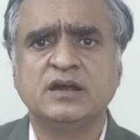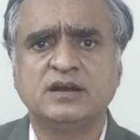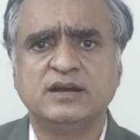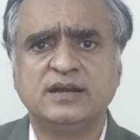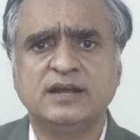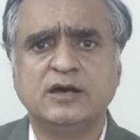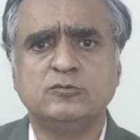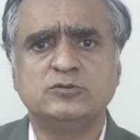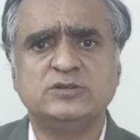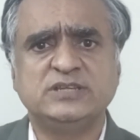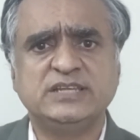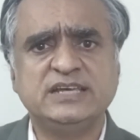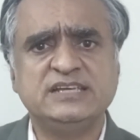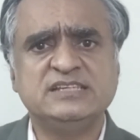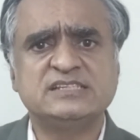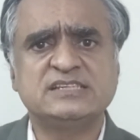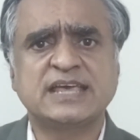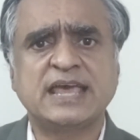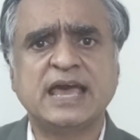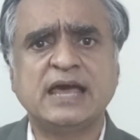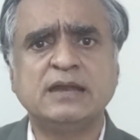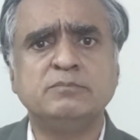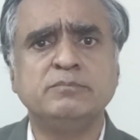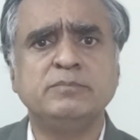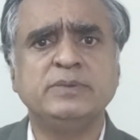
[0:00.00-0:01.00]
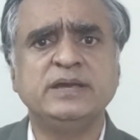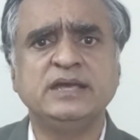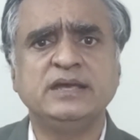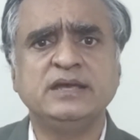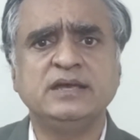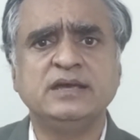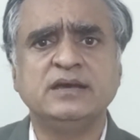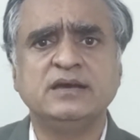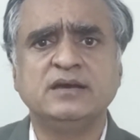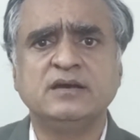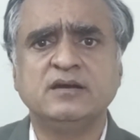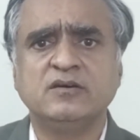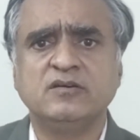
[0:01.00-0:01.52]
Now these can
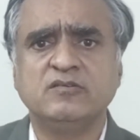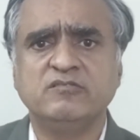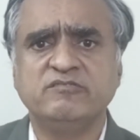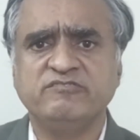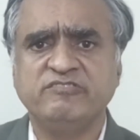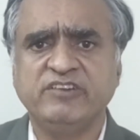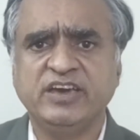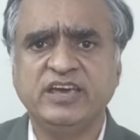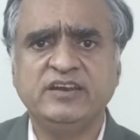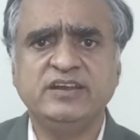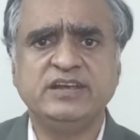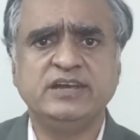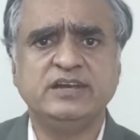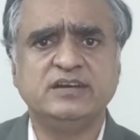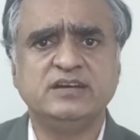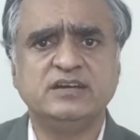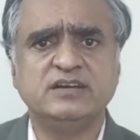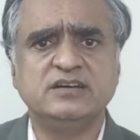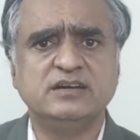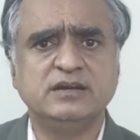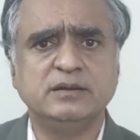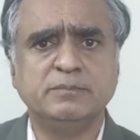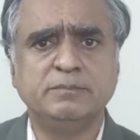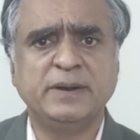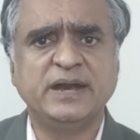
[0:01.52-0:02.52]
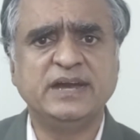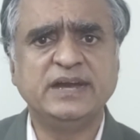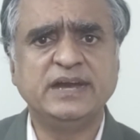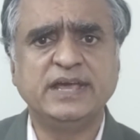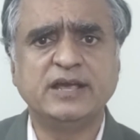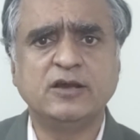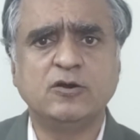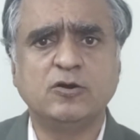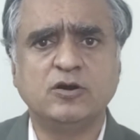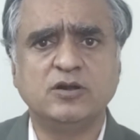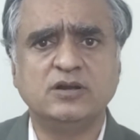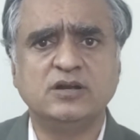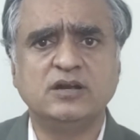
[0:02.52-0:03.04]
be varied
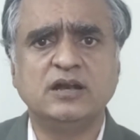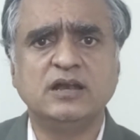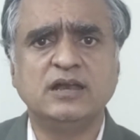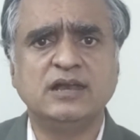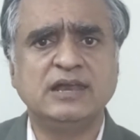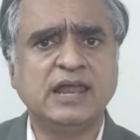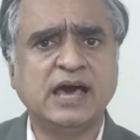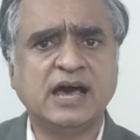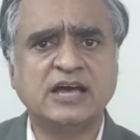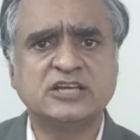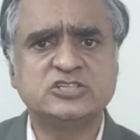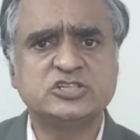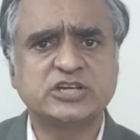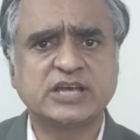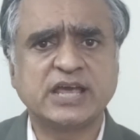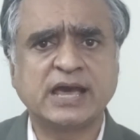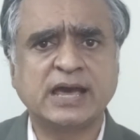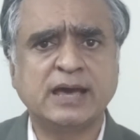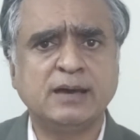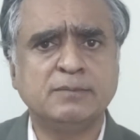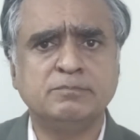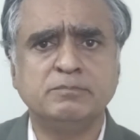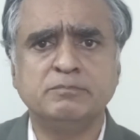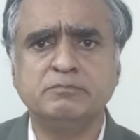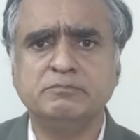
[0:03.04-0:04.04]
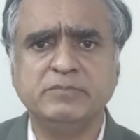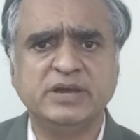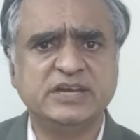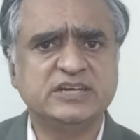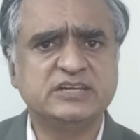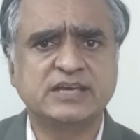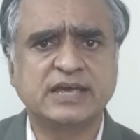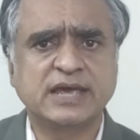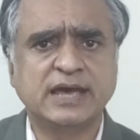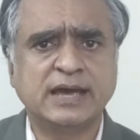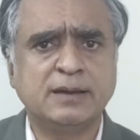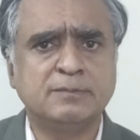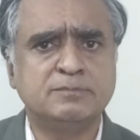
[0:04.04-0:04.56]
depending on large cap,
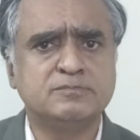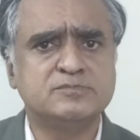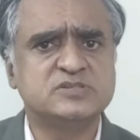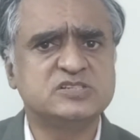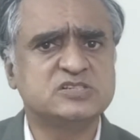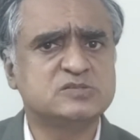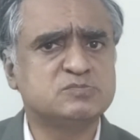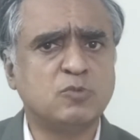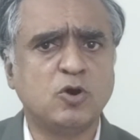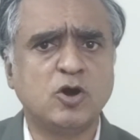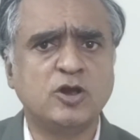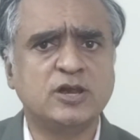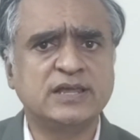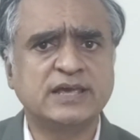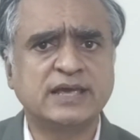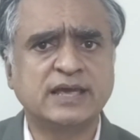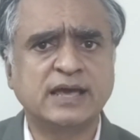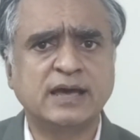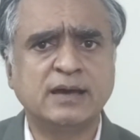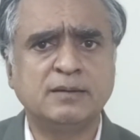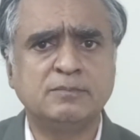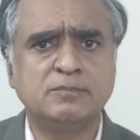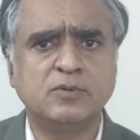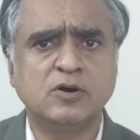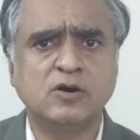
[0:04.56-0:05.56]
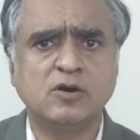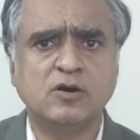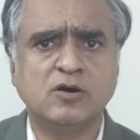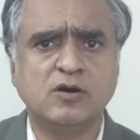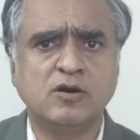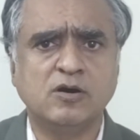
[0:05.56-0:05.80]
mid cap, small cap,